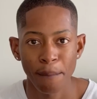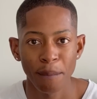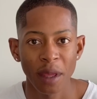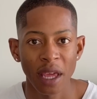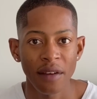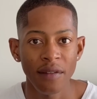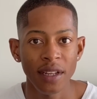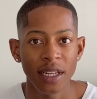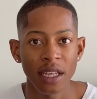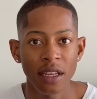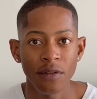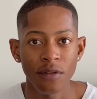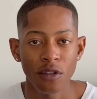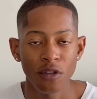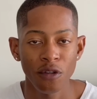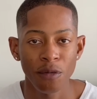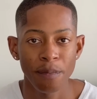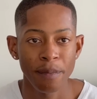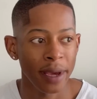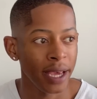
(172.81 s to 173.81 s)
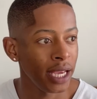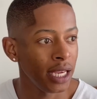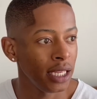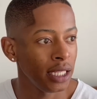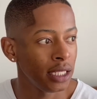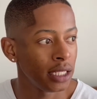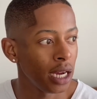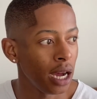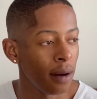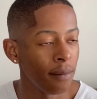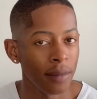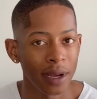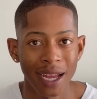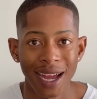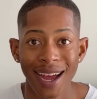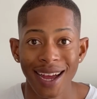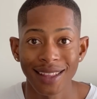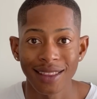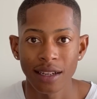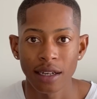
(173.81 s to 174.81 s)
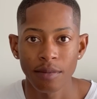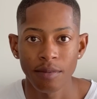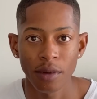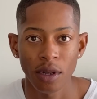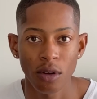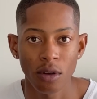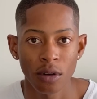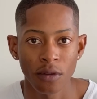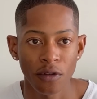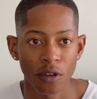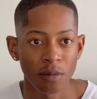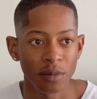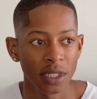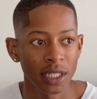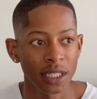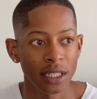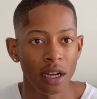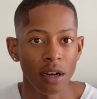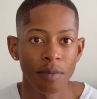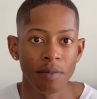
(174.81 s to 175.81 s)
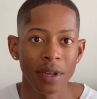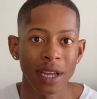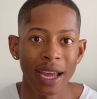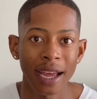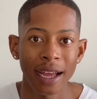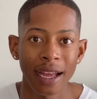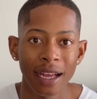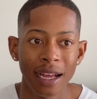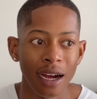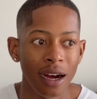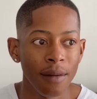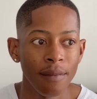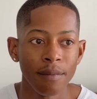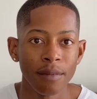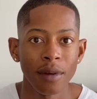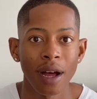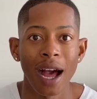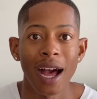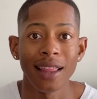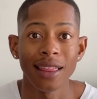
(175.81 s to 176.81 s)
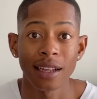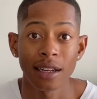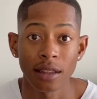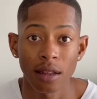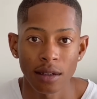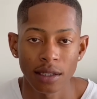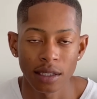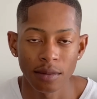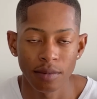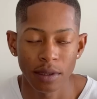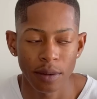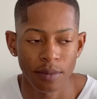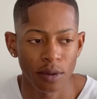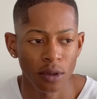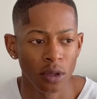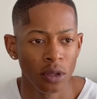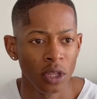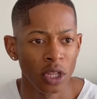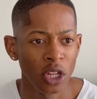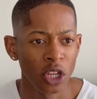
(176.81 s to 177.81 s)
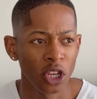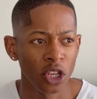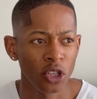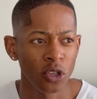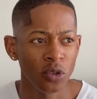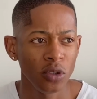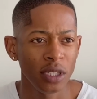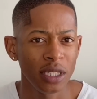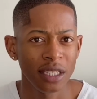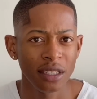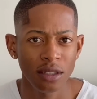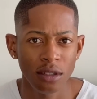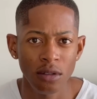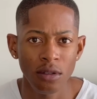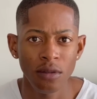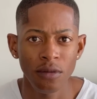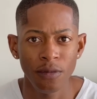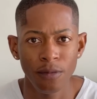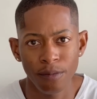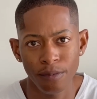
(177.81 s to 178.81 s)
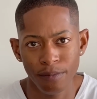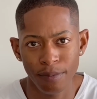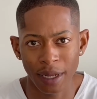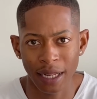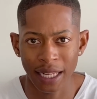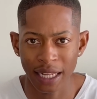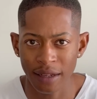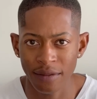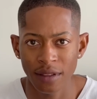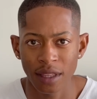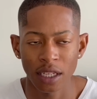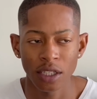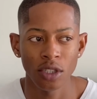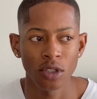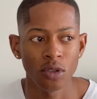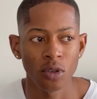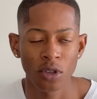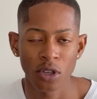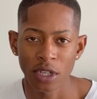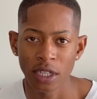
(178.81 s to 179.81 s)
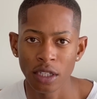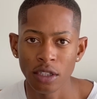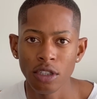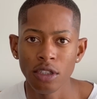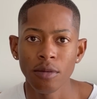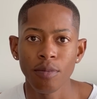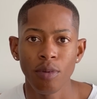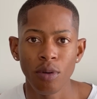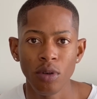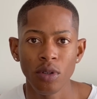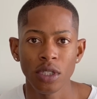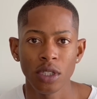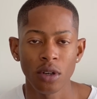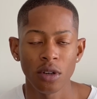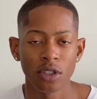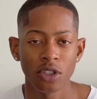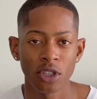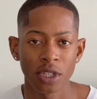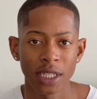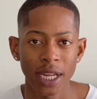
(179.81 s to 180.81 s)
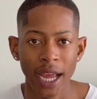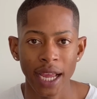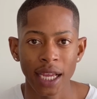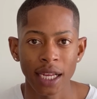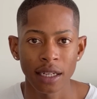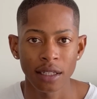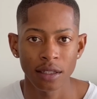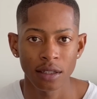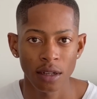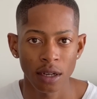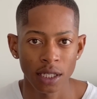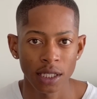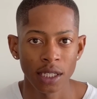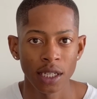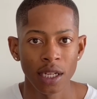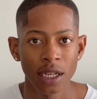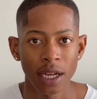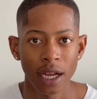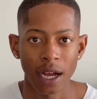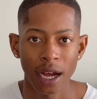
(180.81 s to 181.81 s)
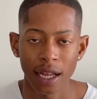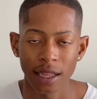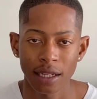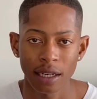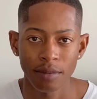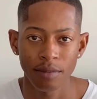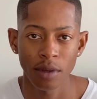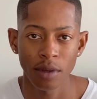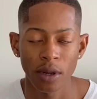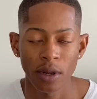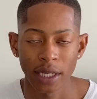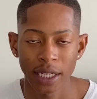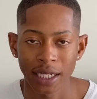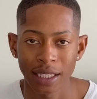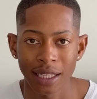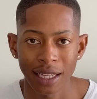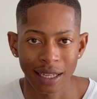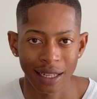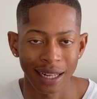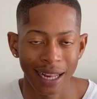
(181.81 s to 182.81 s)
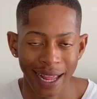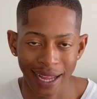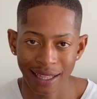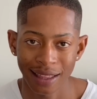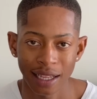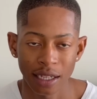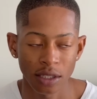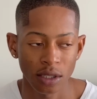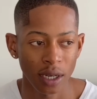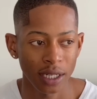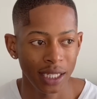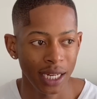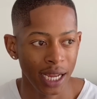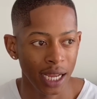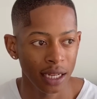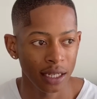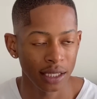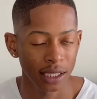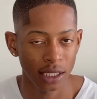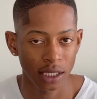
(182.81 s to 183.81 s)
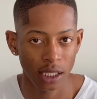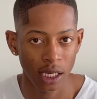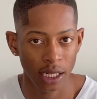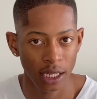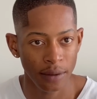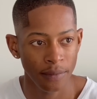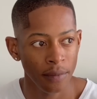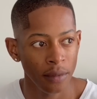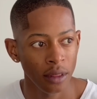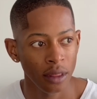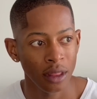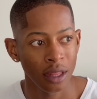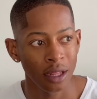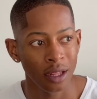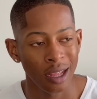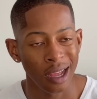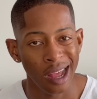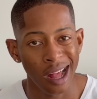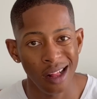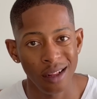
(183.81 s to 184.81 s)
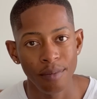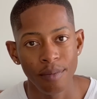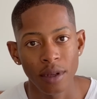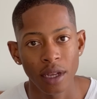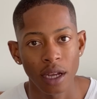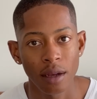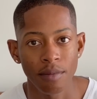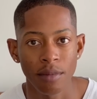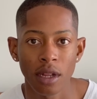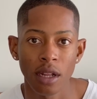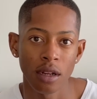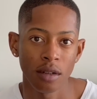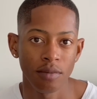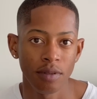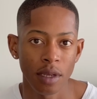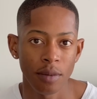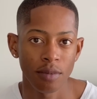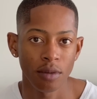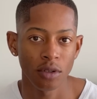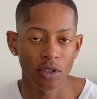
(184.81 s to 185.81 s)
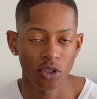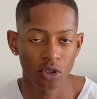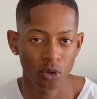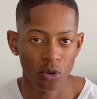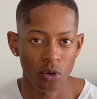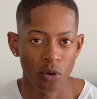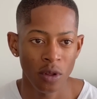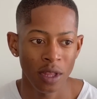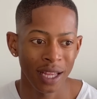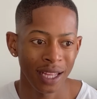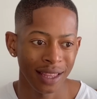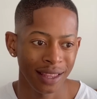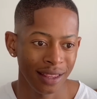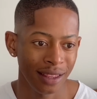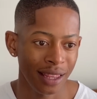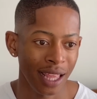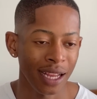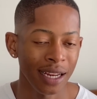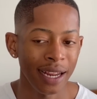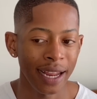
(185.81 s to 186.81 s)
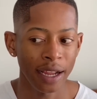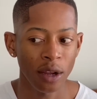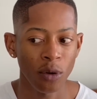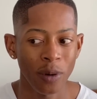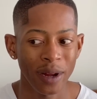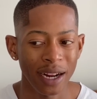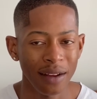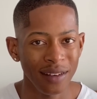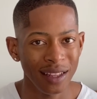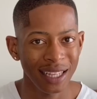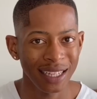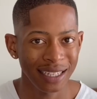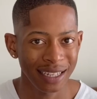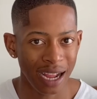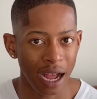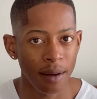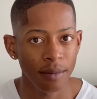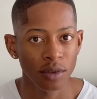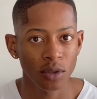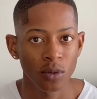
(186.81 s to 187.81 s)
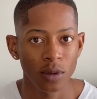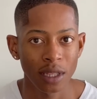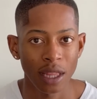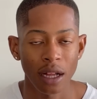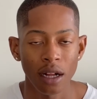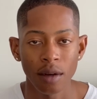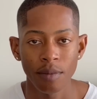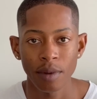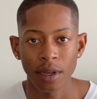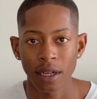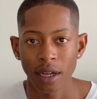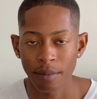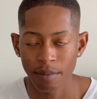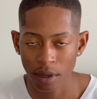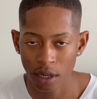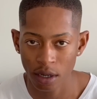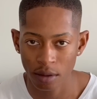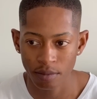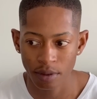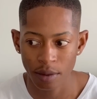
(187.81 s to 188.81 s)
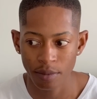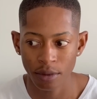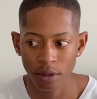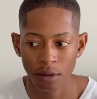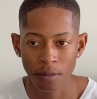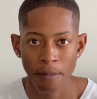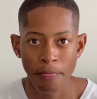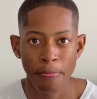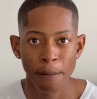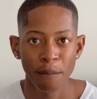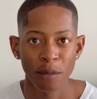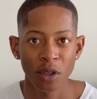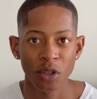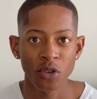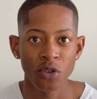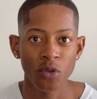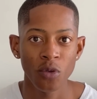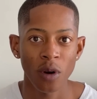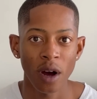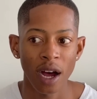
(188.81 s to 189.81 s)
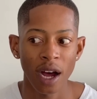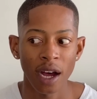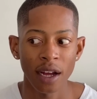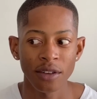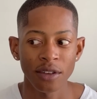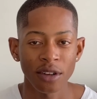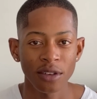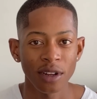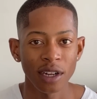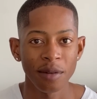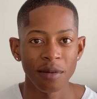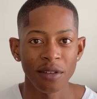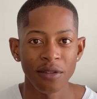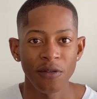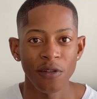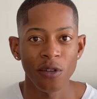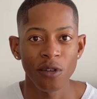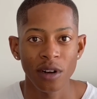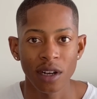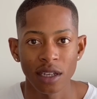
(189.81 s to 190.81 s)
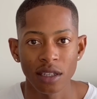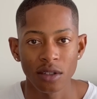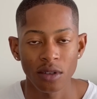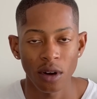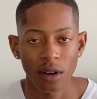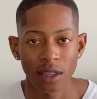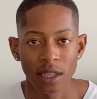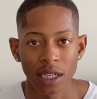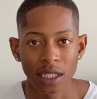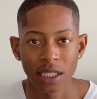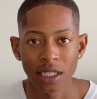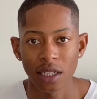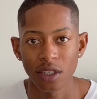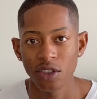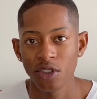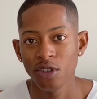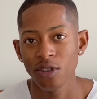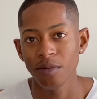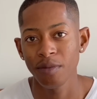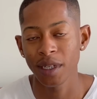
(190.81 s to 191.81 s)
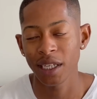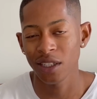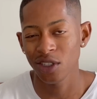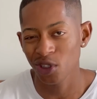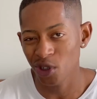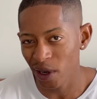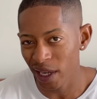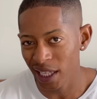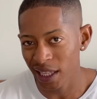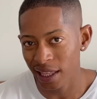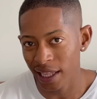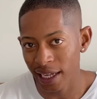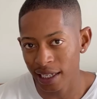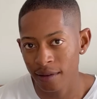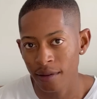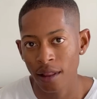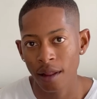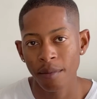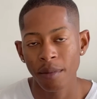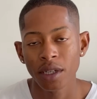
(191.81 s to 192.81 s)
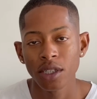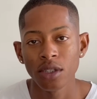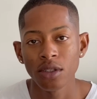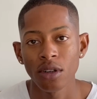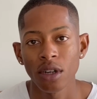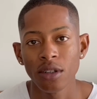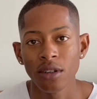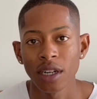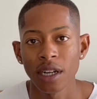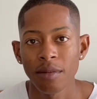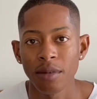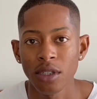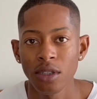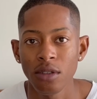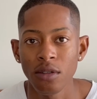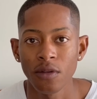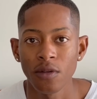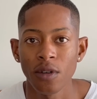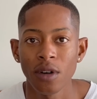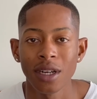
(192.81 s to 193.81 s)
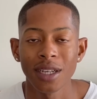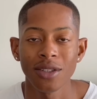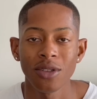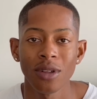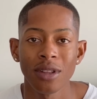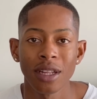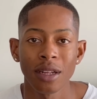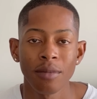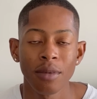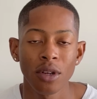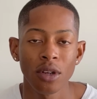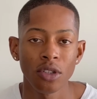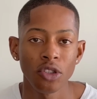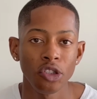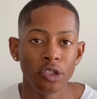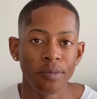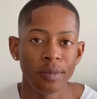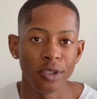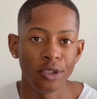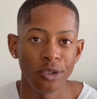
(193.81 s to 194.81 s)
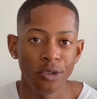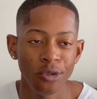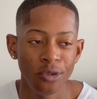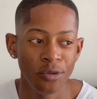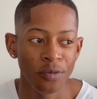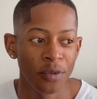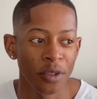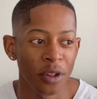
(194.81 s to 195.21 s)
Even if you made 100 million from just helping 100,000 people, you'd still believe that you need to push, because your target is not 100 anything like that. Your target is actually helping 1 million people. So that whatever that comes with helping 1 million people, you are not going to be focused on that. Yes, you'd be enjoying that, but you're not going to be too focused on that, because you'd be too